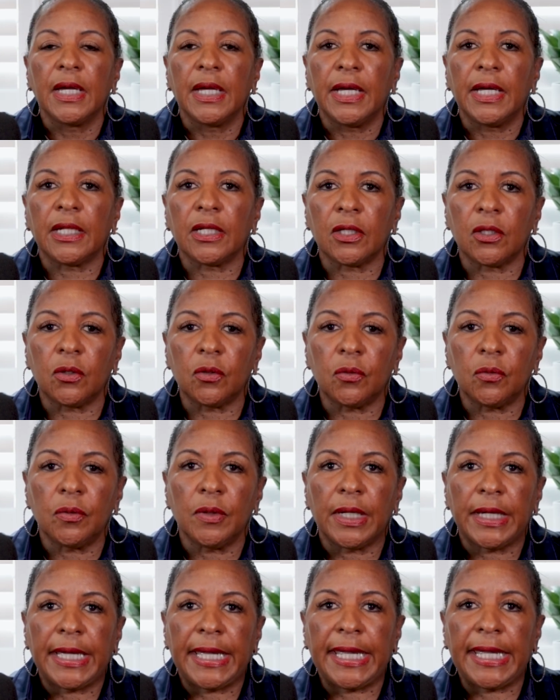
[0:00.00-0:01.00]
Hello,
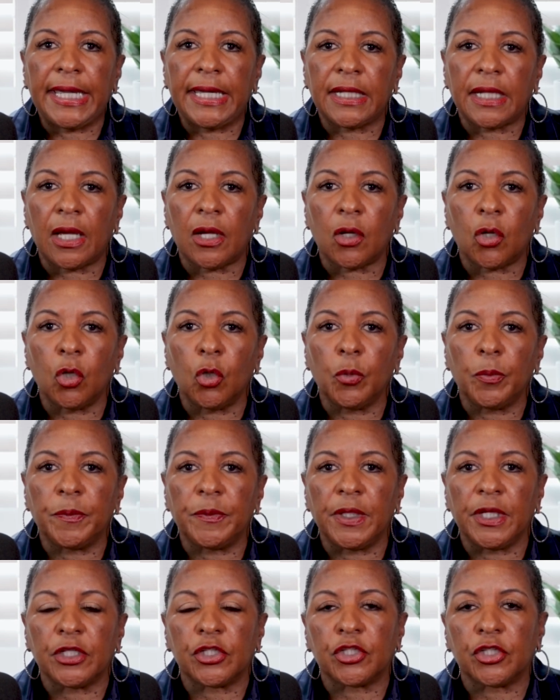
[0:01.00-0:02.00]
and I hope
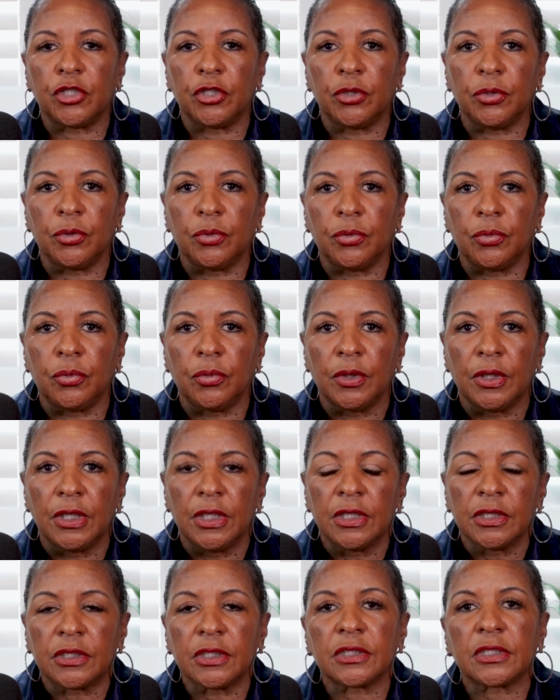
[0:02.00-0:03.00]
that you
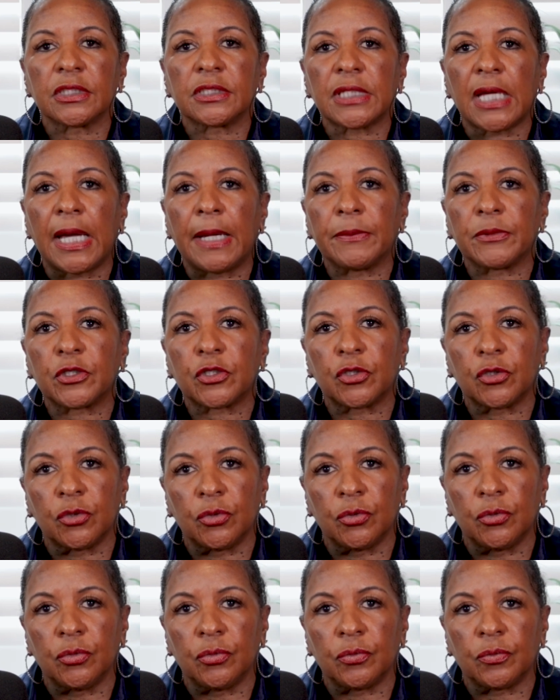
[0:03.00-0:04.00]
took the time
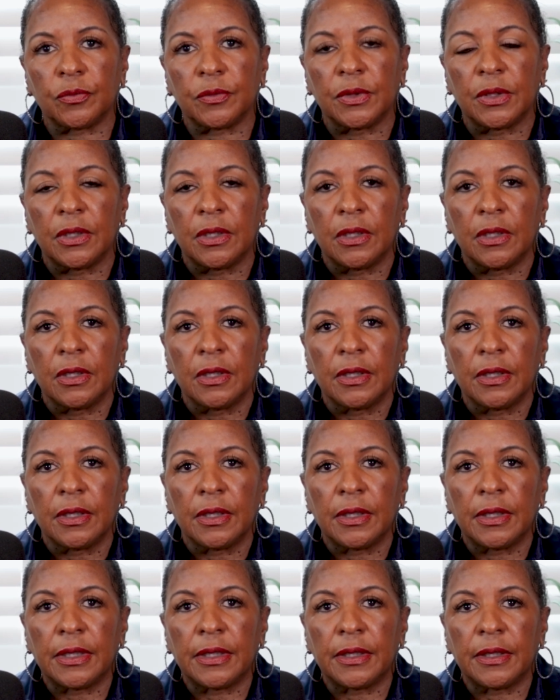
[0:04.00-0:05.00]
to
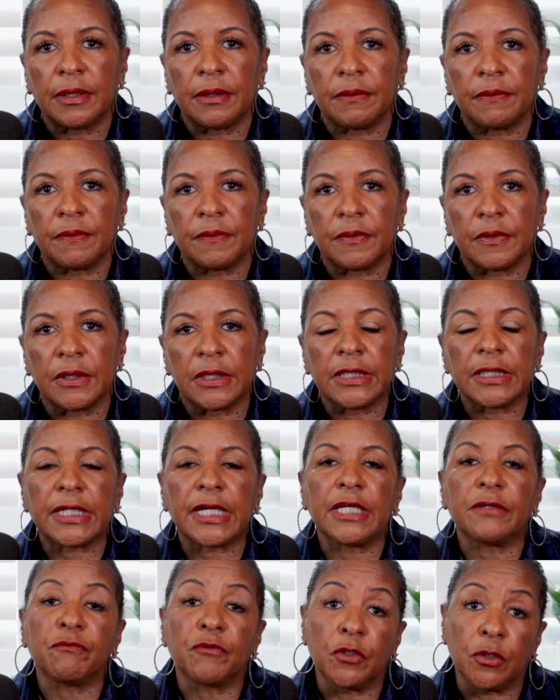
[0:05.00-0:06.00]
look
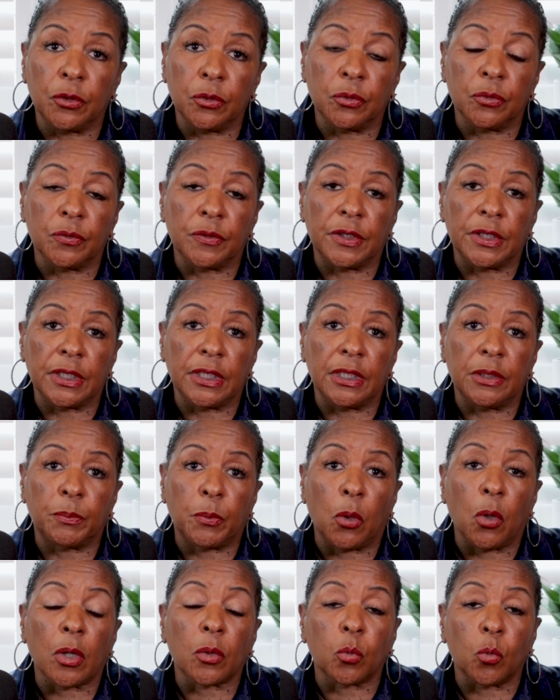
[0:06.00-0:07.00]
and view the
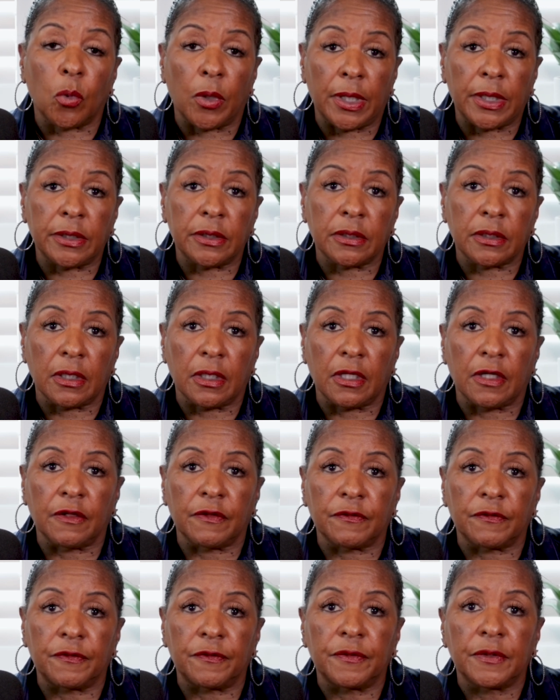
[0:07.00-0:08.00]
part one
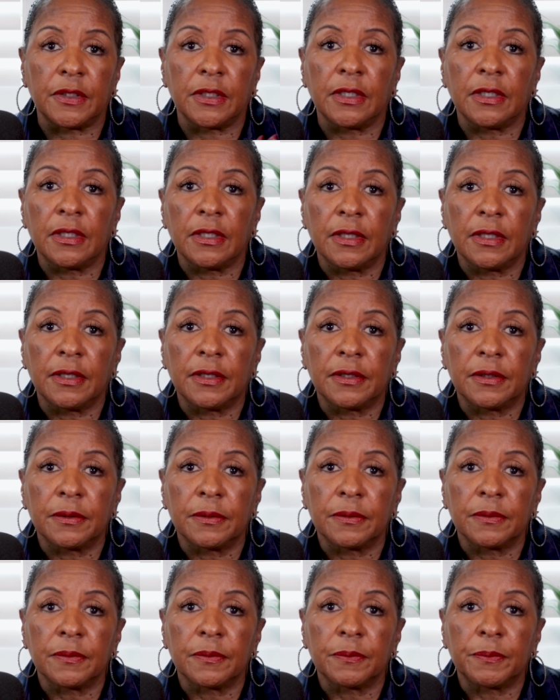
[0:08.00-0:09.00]
of
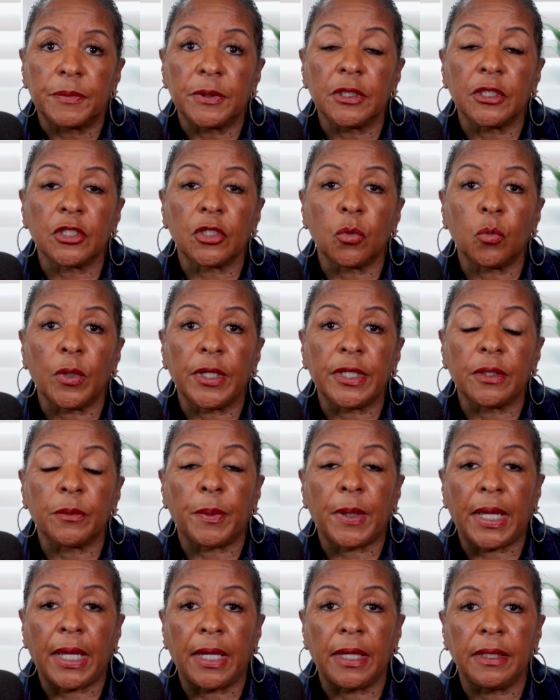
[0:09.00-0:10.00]
Peeling Away the
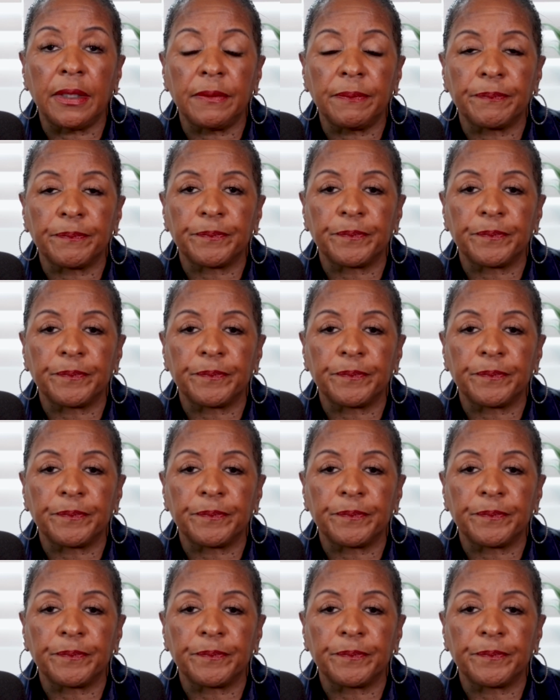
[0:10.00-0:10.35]
Pain.